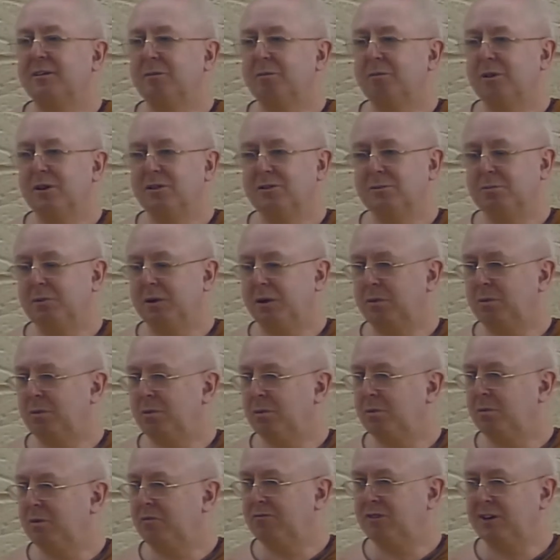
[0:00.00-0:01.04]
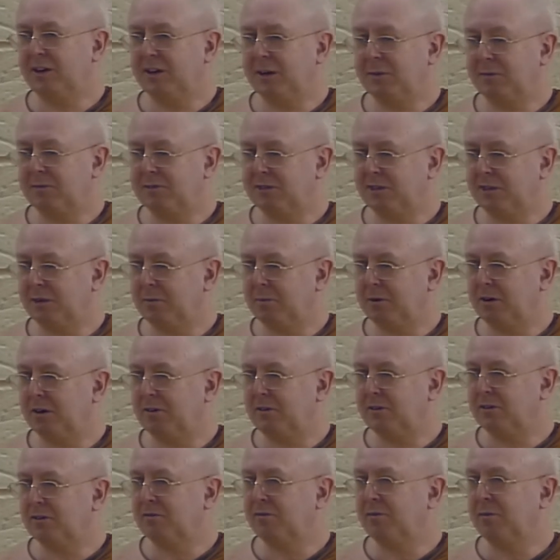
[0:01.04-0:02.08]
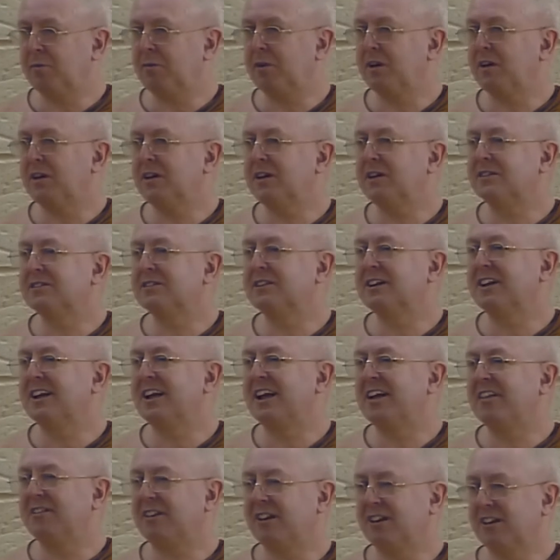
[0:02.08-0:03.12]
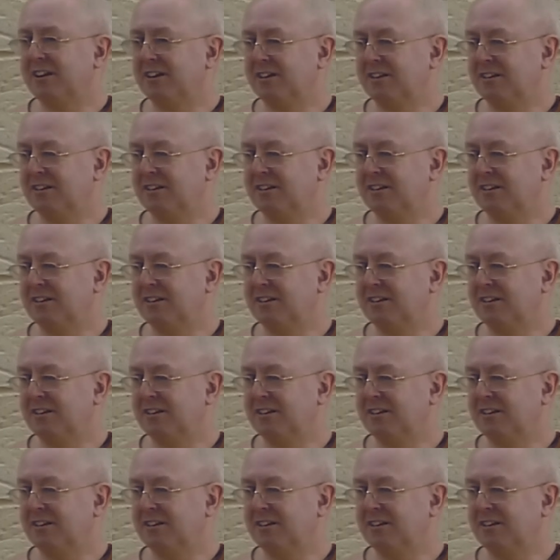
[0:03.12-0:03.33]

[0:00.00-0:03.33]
most people will be really upset about this. For me, it's nothing.